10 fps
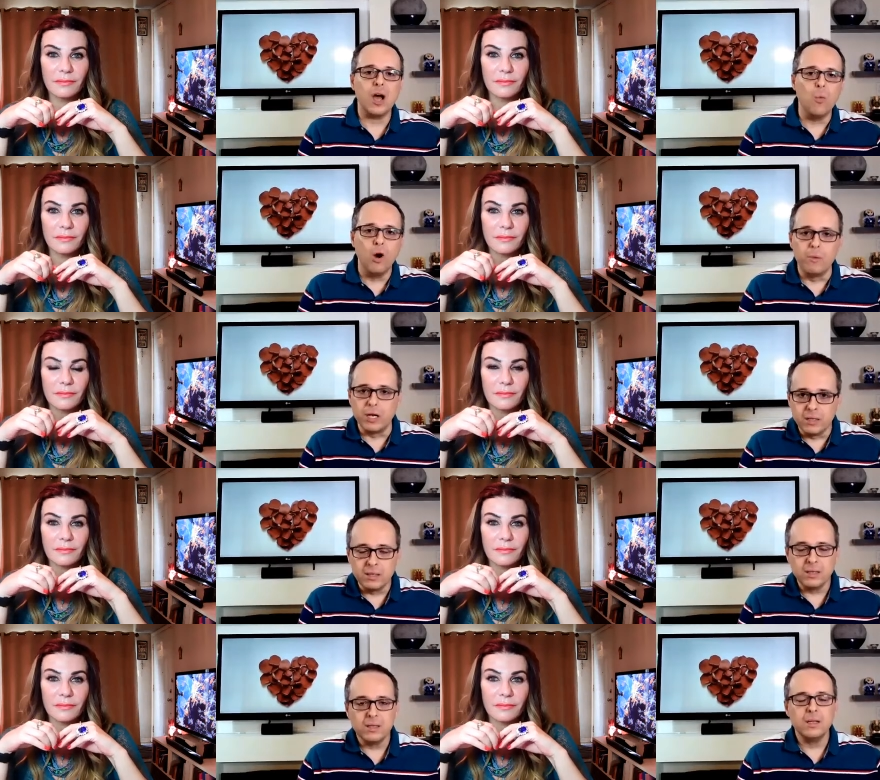Speaker 1: a woman,
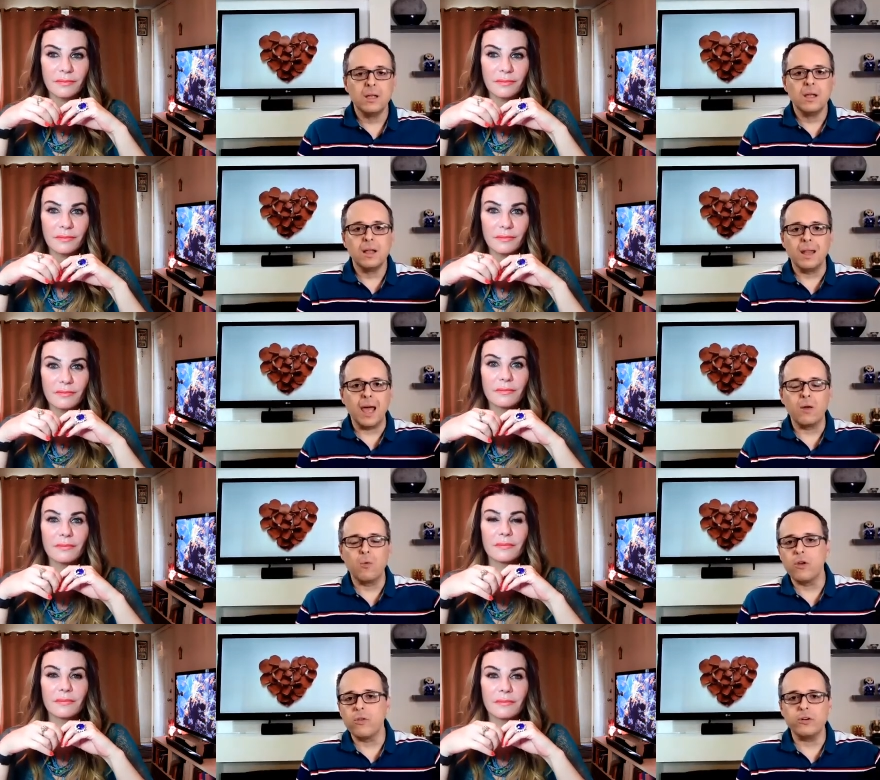like
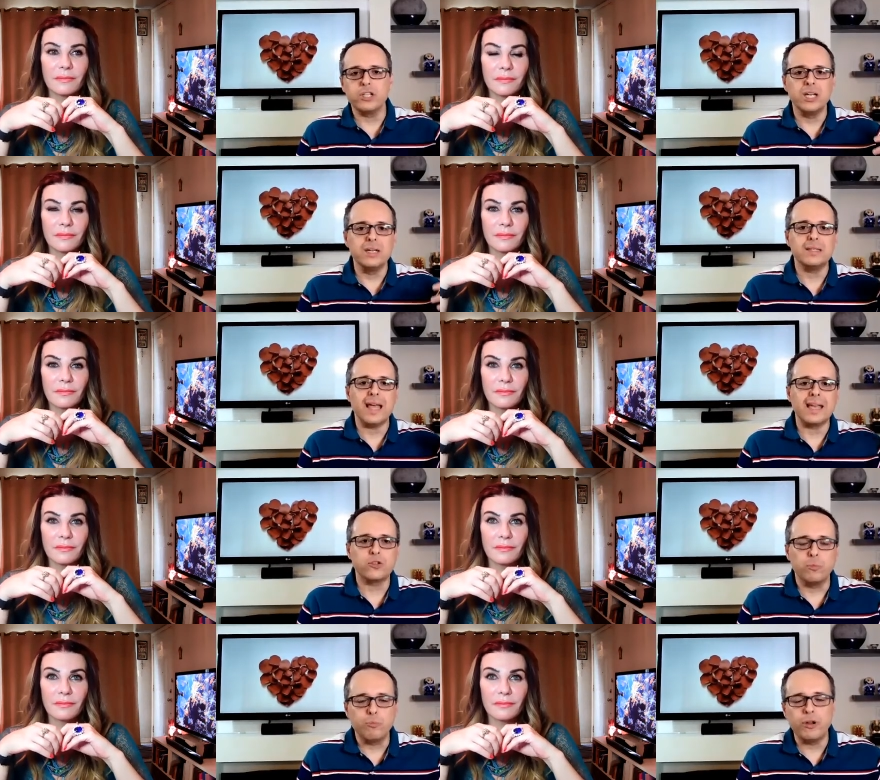whether she's
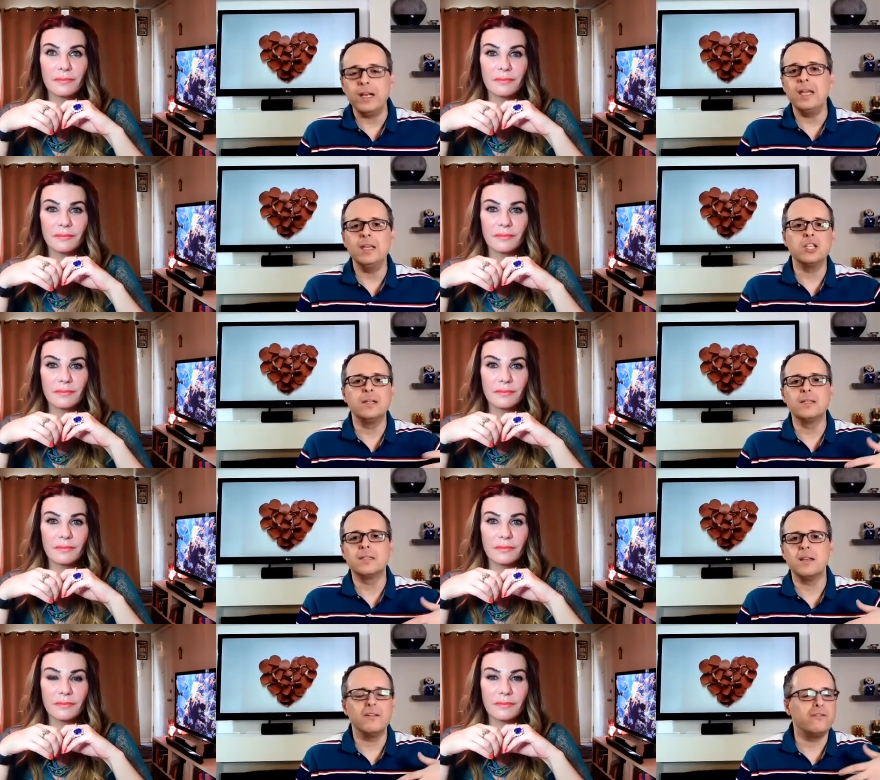extra pretty,
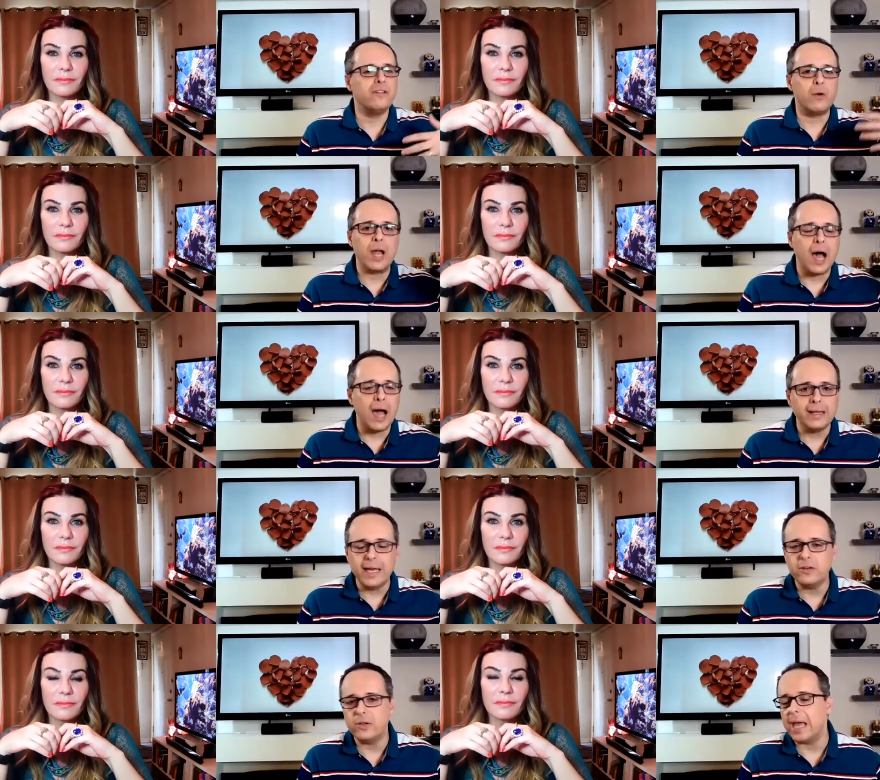she's very highly
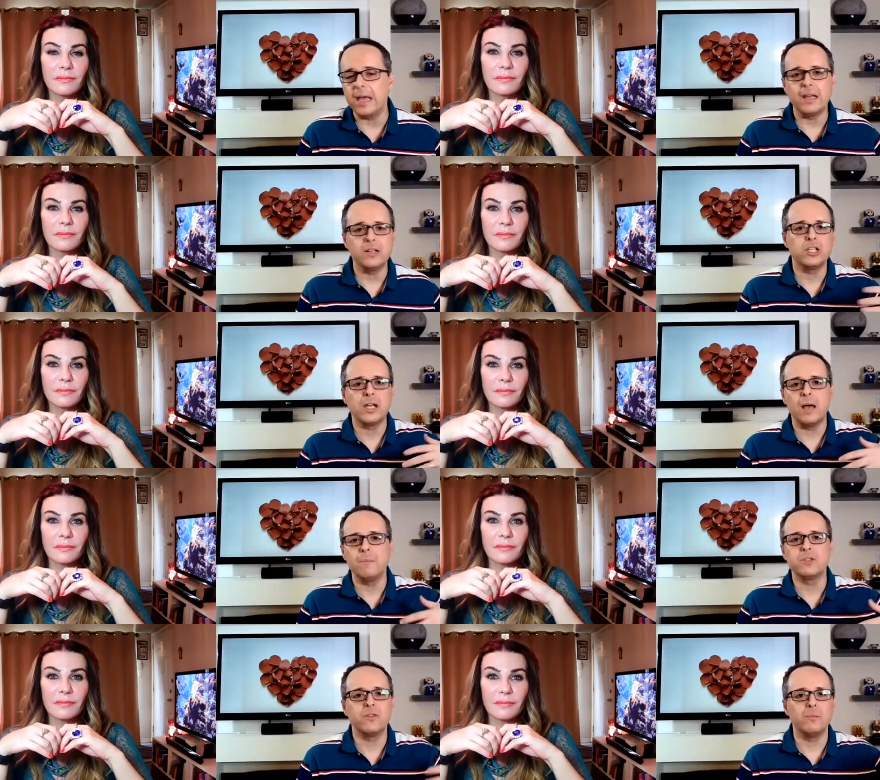educated, she
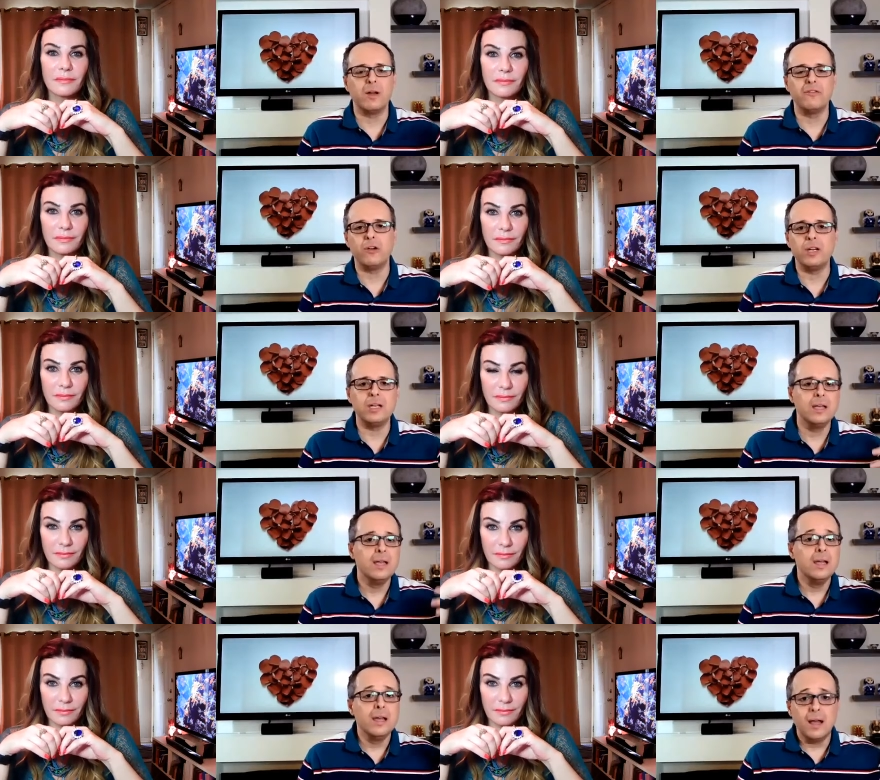comes from a very
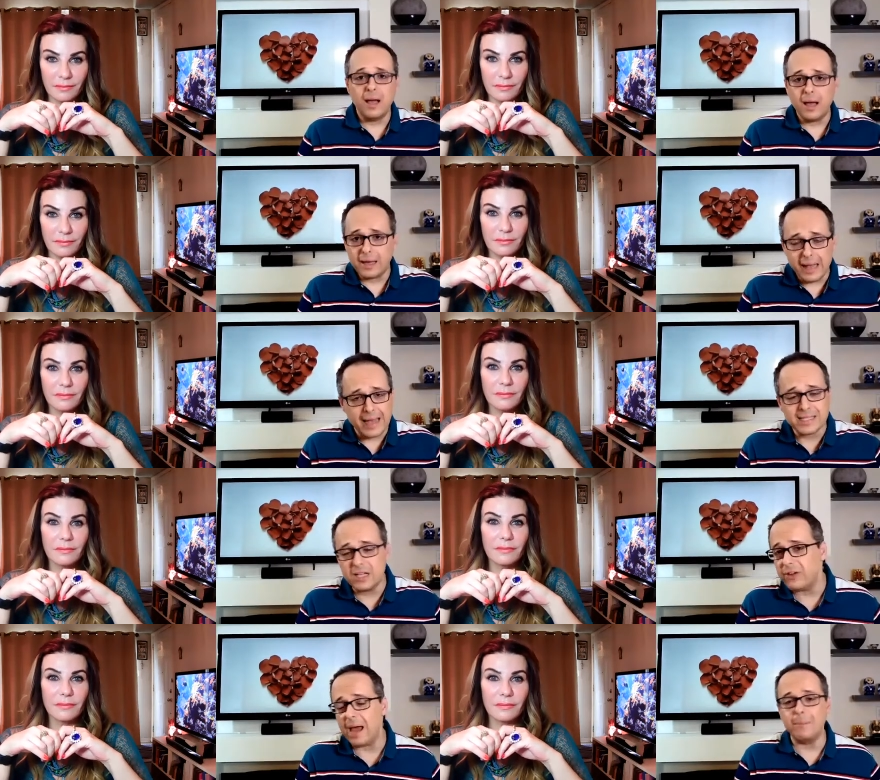uh, classy
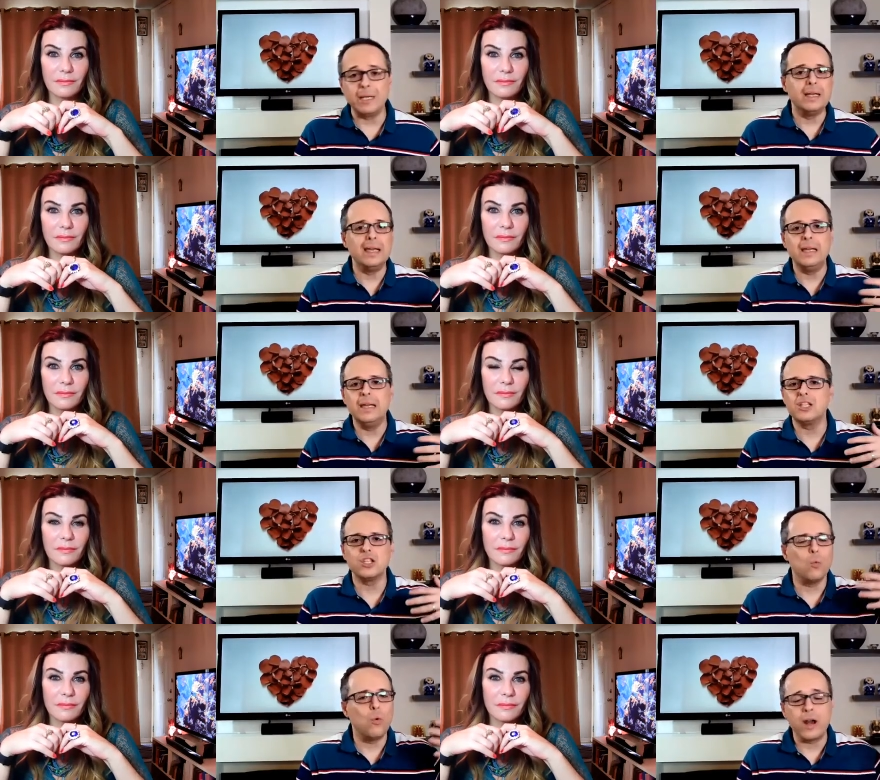family,
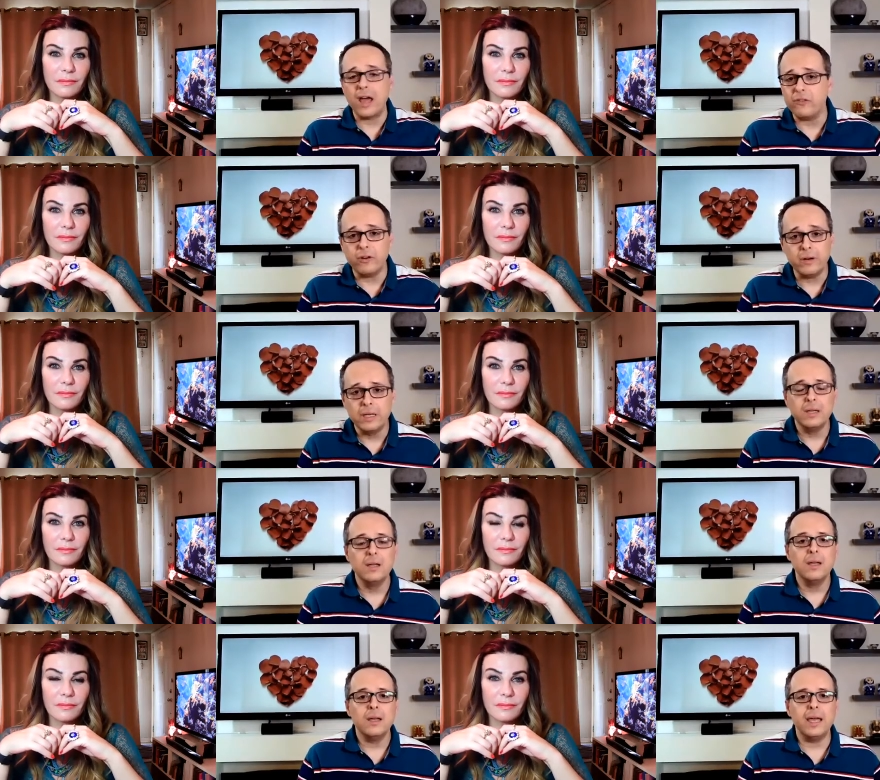whatever,
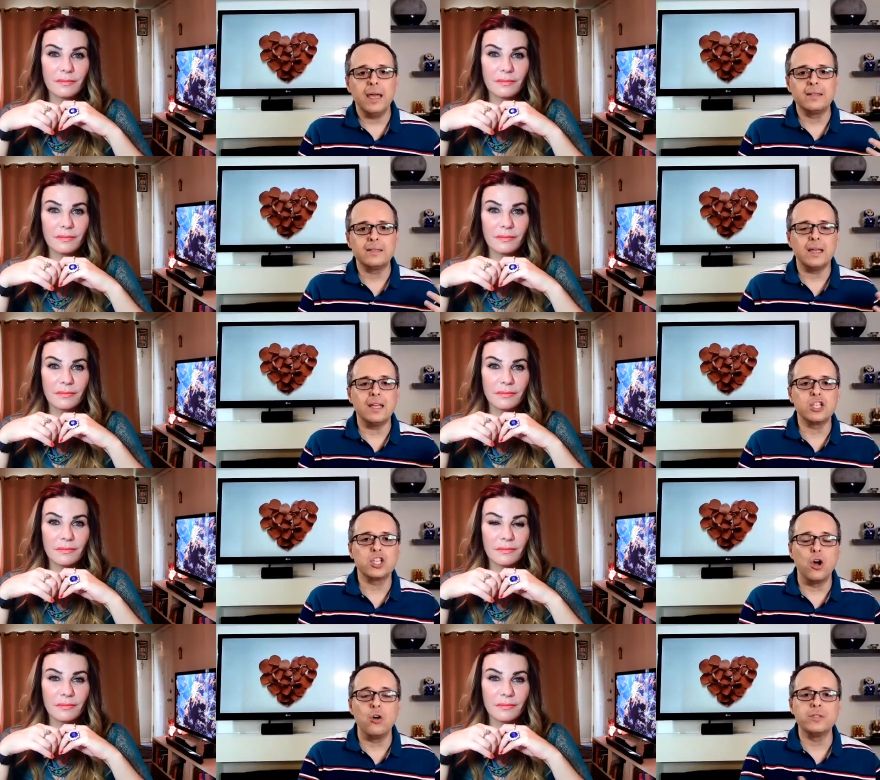it, it
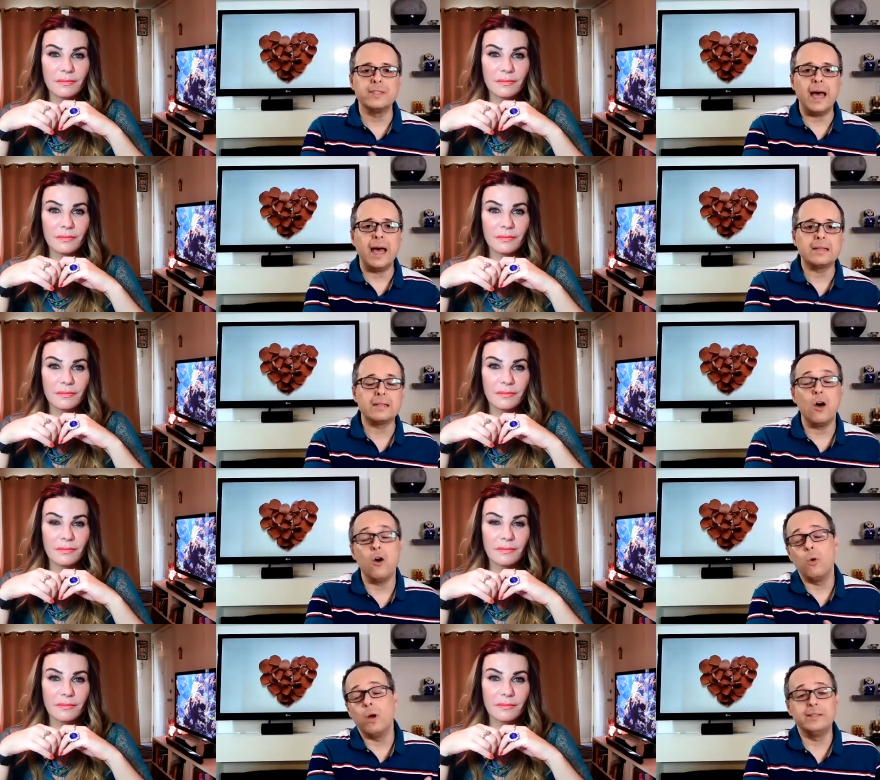shows that,
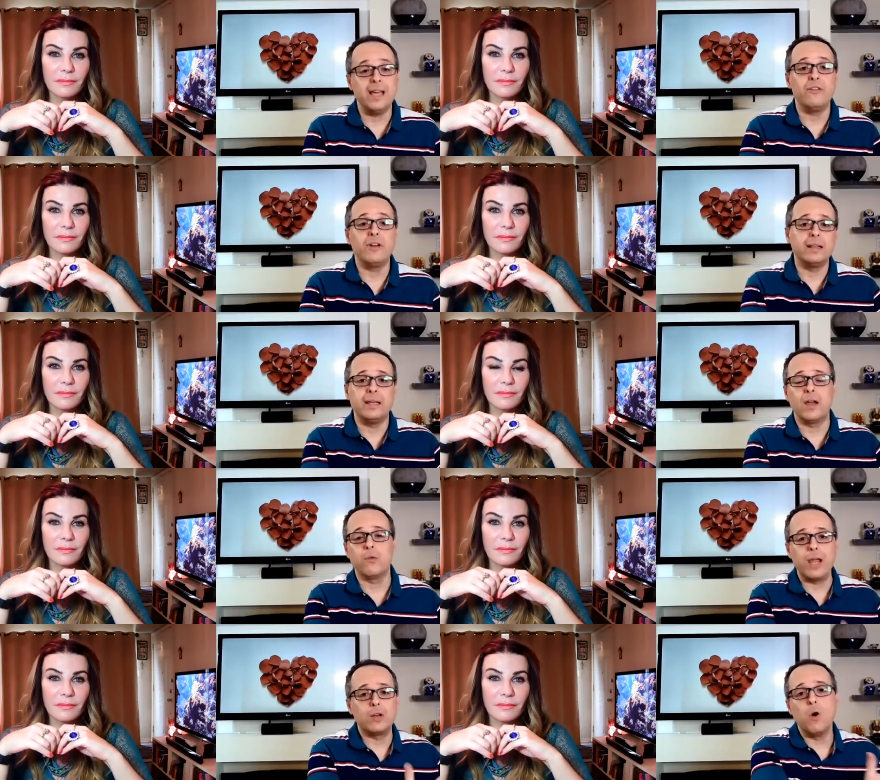oh, well, definitely a
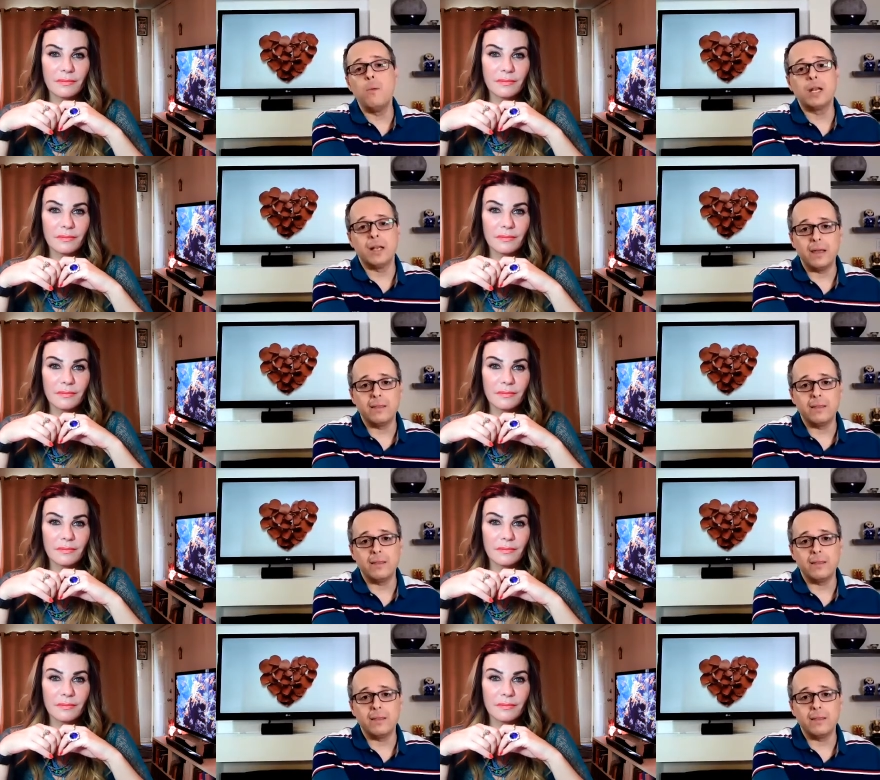great woman like